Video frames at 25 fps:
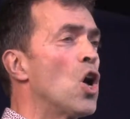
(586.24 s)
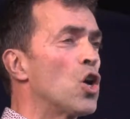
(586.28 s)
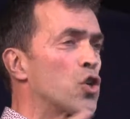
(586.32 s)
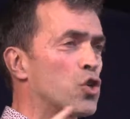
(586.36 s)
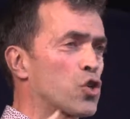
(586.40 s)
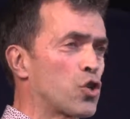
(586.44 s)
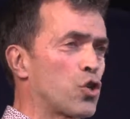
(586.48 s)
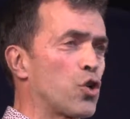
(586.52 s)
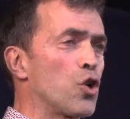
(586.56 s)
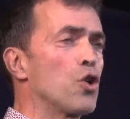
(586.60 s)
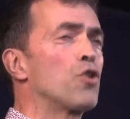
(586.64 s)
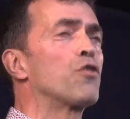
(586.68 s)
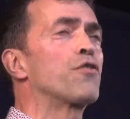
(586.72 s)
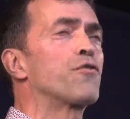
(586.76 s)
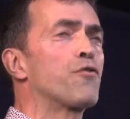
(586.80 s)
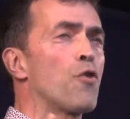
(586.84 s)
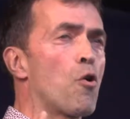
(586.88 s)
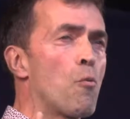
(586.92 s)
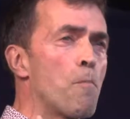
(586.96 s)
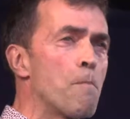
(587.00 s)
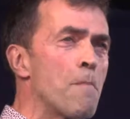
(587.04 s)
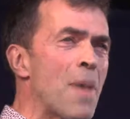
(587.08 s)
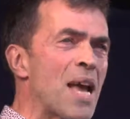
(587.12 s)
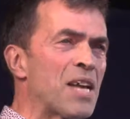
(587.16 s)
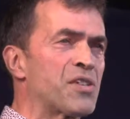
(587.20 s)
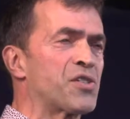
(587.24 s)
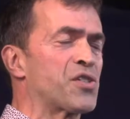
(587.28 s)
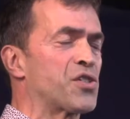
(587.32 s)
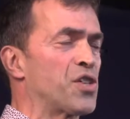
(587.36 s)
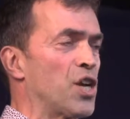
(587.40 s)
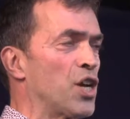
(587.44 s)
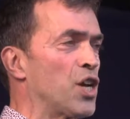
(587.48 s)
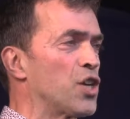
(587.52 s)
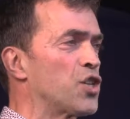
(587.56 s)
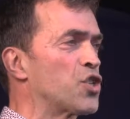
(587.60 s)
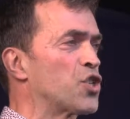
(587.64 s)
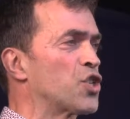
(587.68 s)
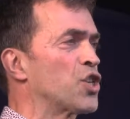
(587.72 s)
truthful
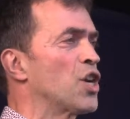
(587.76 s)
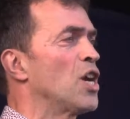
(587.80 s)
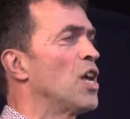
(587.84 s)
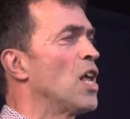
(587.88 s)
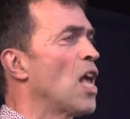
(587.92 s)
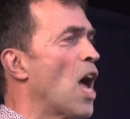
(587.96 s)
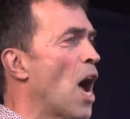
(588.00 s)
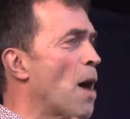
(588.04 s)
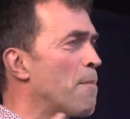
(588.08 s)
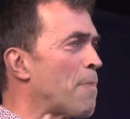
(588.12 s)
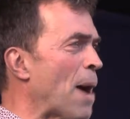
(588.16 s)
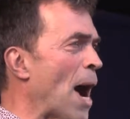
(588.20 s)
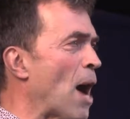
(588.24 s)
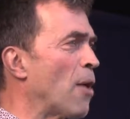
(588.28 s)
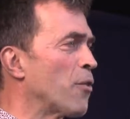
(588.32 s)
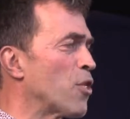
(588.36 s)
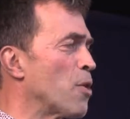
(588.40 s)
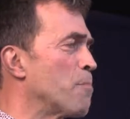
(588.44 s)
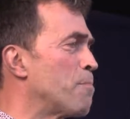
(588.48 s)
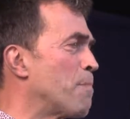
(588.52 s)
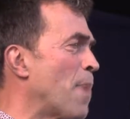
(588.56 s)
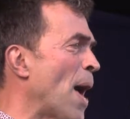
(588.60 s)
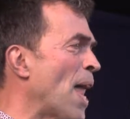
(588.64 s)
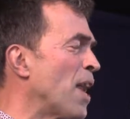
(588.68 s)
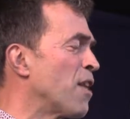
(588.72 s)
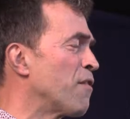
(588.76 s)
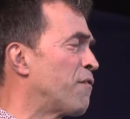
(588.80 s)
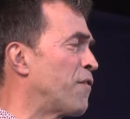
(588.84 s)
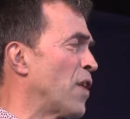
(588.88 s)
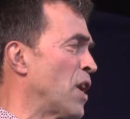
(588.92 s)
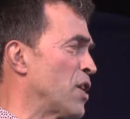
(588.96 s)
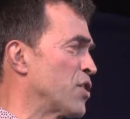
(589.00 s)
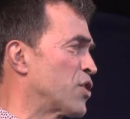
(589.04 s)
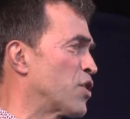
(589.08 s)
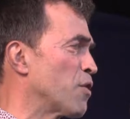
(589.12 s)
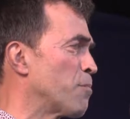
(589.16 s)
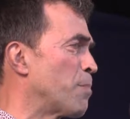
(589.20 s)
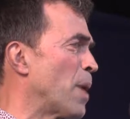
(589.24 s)
message about the
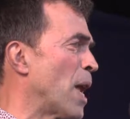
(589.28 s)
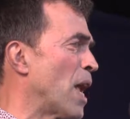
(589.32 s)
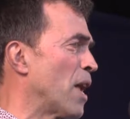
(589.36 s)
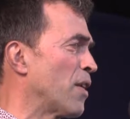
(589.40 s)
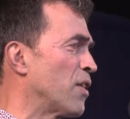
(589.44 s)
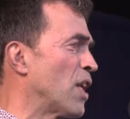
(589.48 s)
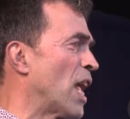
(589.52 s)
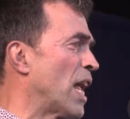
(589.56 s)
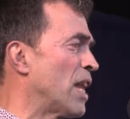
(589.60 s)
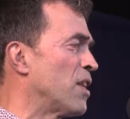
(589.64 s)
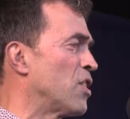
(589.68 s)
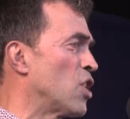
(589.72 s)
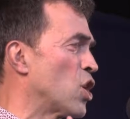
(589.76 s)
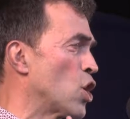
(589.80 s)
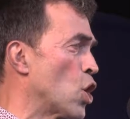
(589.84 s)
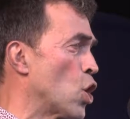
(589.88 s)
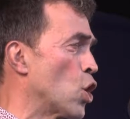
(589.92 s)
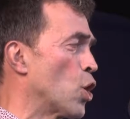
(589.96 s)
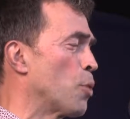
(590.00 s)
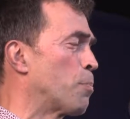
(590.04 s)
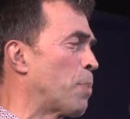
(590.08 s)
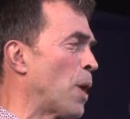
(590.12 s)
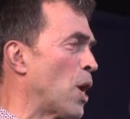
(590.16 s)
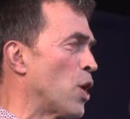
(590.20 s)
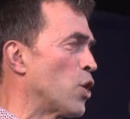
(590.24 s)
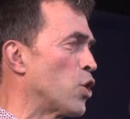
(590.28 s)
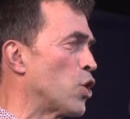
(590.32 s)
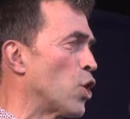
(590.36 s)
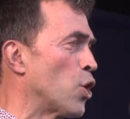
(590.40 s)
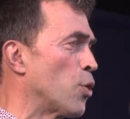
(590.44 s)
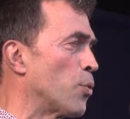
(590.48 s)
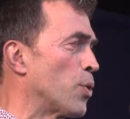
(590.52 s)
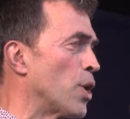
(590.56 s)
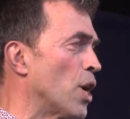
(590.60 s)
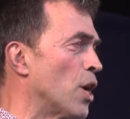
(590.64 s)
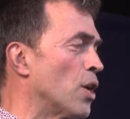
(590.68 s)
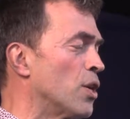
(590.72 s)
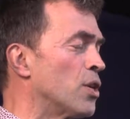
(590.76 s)
benefits of being in the European
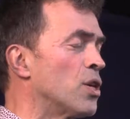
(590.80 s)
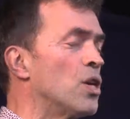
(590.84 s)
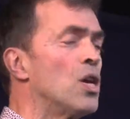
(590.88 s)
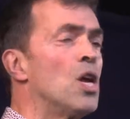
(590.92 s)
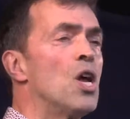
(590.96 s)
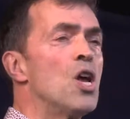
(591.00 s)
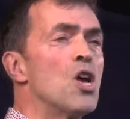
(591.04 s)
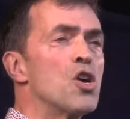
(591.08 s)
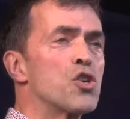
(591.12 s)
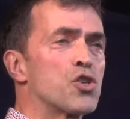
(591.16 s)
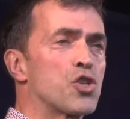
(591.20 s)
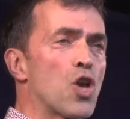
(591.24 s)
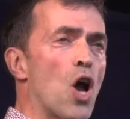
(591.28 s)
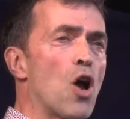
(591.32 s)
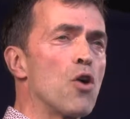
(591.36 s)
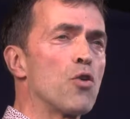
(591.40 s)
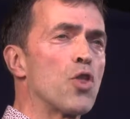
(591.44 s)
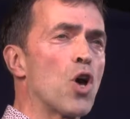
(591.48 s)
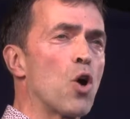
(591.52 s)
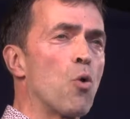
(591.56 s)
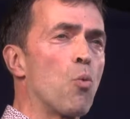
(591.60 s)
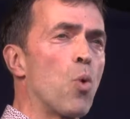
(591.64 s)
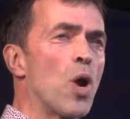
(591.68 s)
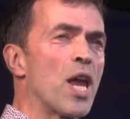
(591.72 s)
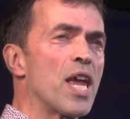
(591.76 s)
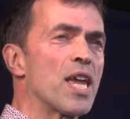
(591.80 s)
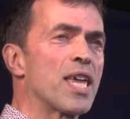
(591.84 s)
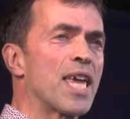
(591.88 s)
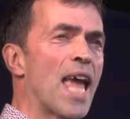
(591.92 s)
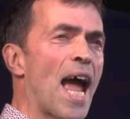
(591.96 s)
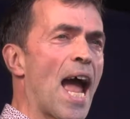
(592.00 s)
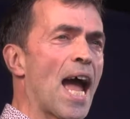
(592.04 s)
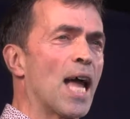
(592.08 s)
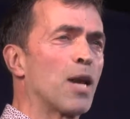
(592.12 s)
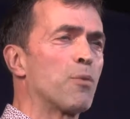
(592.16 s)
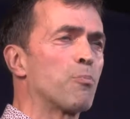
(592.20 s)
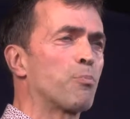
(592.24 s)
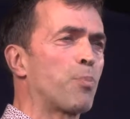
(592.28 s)
Union, so that we
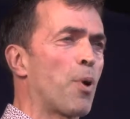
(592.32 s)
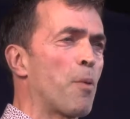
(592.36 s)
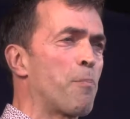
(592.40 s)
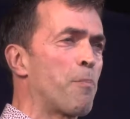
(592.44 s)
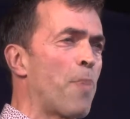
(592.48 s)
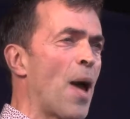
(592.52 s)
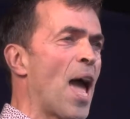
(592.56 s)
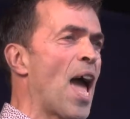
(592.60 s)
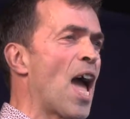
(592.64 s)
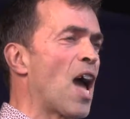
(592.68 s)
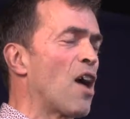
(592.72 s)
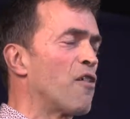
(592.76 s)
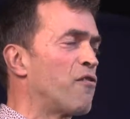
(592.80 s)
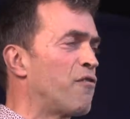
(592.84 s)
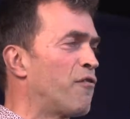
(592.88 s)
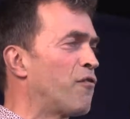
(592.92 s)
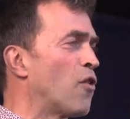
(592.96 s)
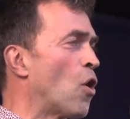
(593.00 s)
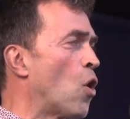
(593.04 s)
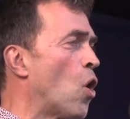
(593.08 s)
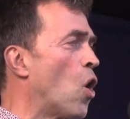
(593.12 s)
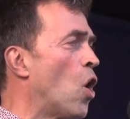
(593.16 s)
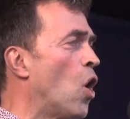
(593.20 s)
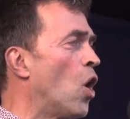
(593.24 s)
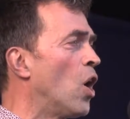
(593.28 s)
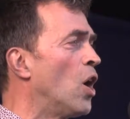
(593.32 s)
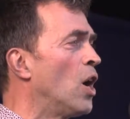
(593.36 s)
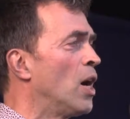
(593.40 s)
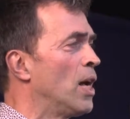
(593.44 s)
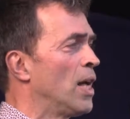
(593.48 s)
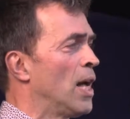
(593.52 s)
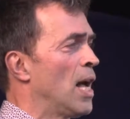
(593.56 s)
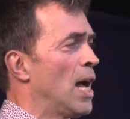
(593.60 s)
can prepare for